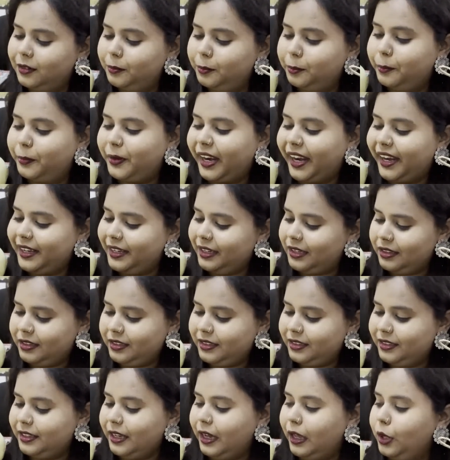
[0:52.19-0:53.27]
bright
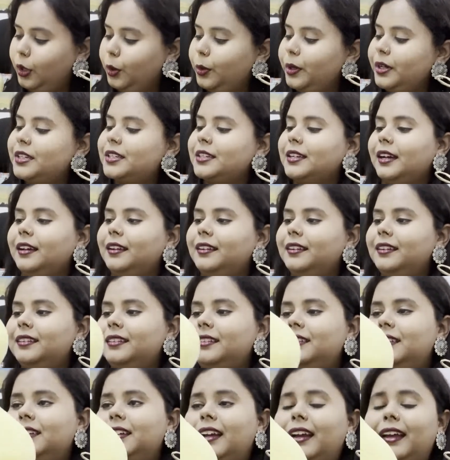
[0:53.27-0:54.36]
yellowish color
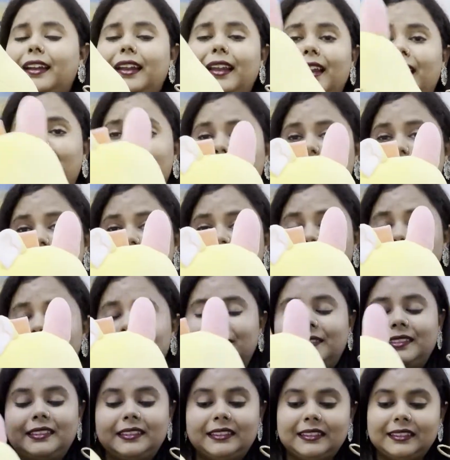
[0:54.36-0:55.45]
and I love it.
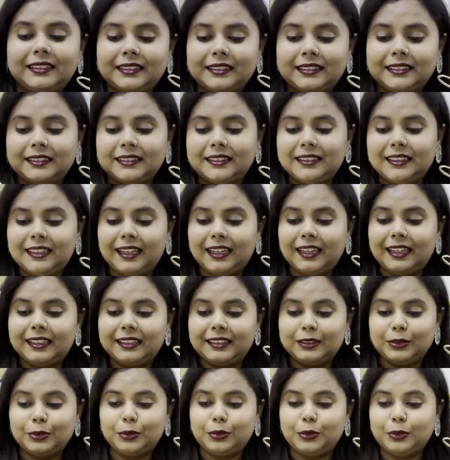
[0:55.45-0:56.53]

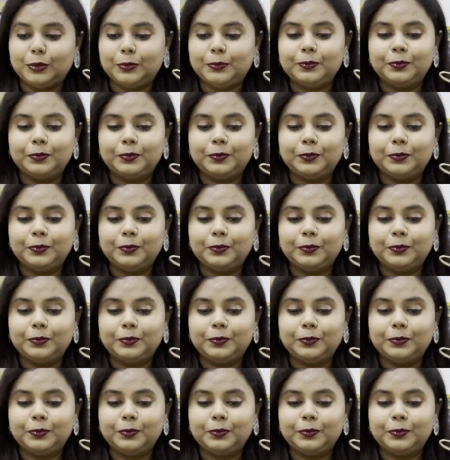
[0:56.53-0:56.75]
So